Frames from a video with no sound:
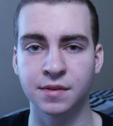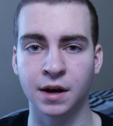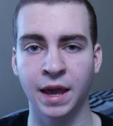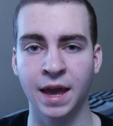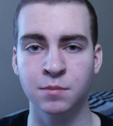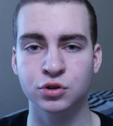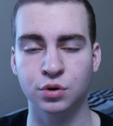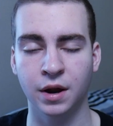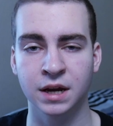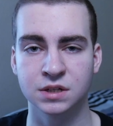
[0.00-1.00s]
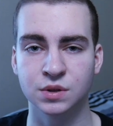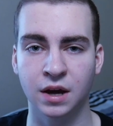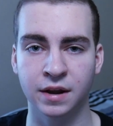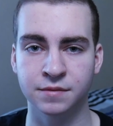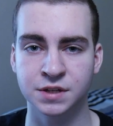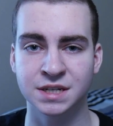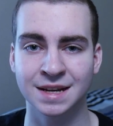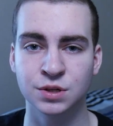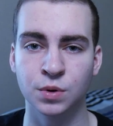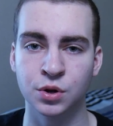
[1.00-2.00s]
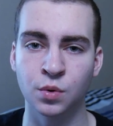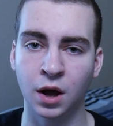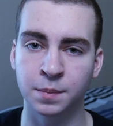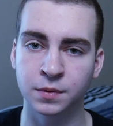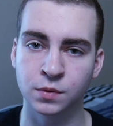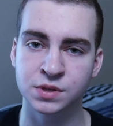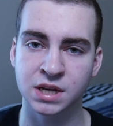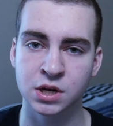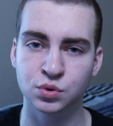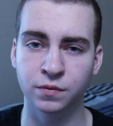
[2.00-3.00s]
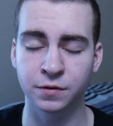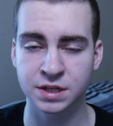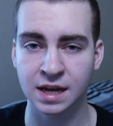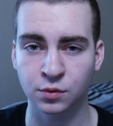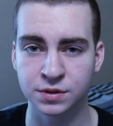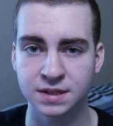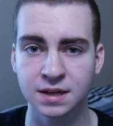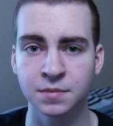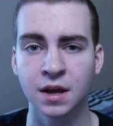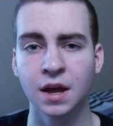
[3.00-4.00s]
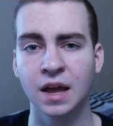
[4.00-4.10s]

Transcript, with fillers: that I am trying to kind of stick to a new upload schedule for Tech with Tim,